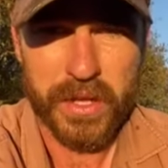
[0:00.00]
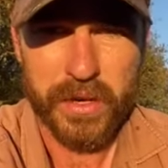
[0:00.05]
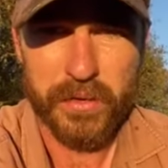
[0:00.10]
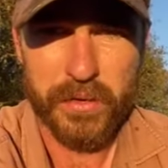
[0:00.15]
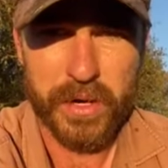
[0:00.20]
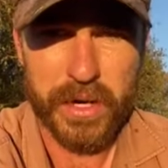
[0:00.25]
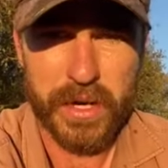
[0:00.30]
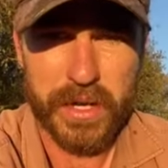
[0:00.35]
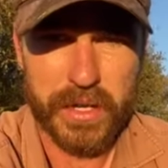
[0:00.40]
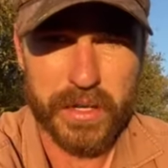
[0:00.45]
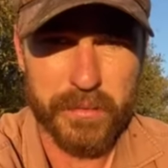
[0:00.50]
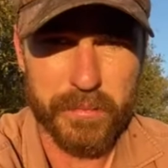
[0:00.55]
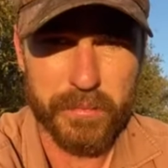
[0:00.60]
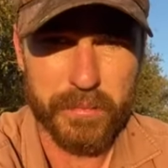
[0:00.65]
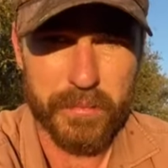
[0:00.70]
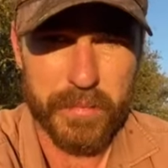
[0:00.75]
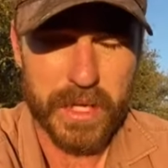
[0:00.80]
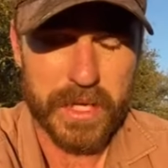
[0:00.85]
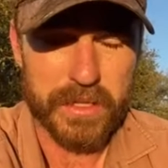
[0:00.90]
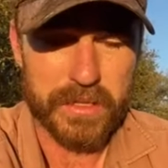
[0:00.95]
really
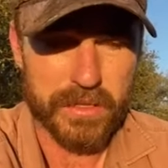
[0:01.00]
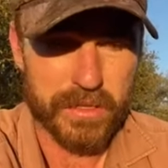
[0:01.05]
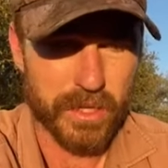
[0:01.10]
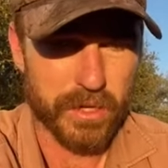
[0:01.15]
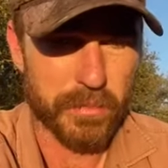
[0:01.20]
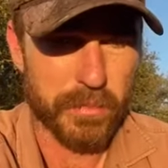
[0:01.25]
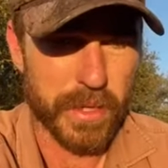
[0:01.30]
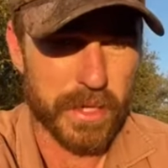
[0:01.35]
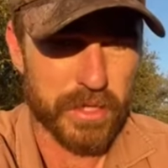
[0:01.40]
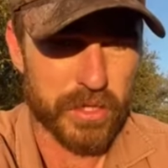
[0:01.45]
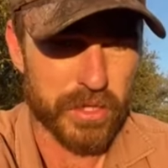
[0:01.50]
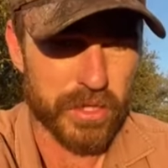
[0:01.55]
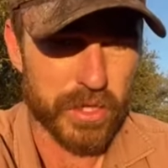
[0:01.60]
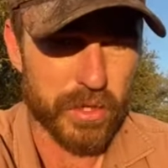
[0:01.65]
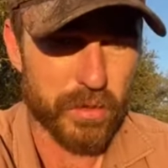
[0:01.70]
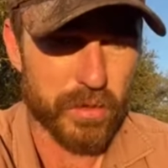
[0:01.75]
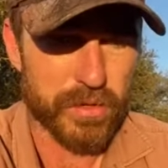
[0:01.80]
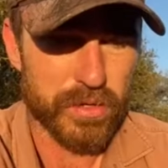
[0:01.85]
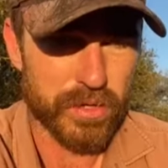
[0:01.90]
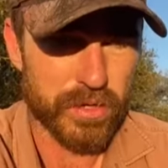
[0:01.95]
means so much, and it
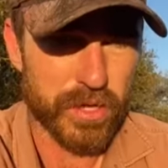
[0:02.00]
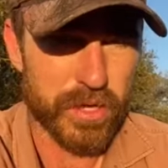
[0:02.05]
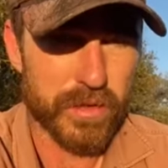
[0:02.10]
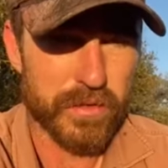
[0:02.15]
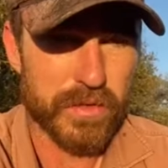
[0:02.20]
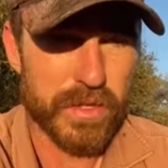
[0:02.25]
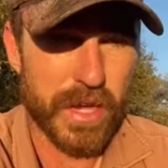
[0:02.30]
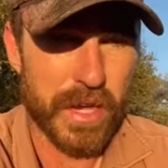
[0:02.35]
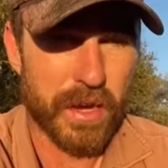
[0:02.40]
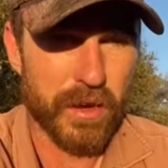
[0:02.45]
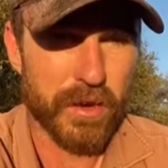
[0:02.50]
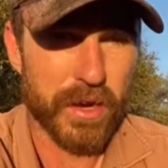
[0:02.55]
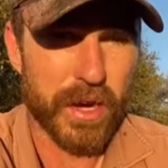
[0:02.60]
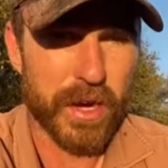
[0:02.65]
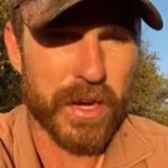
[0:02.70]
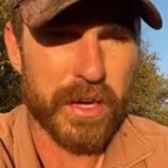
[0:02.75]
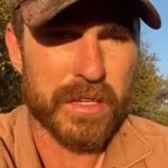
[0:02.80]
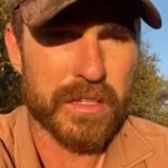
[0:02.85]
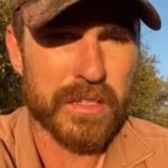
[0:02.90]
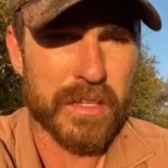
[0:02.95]
also gives our
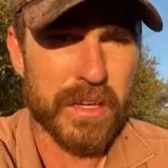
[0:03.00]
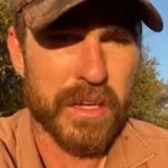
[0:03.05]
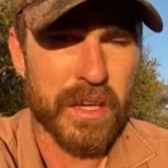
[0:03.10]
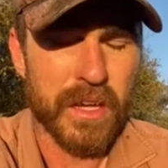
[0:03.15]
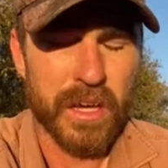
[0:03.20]
guys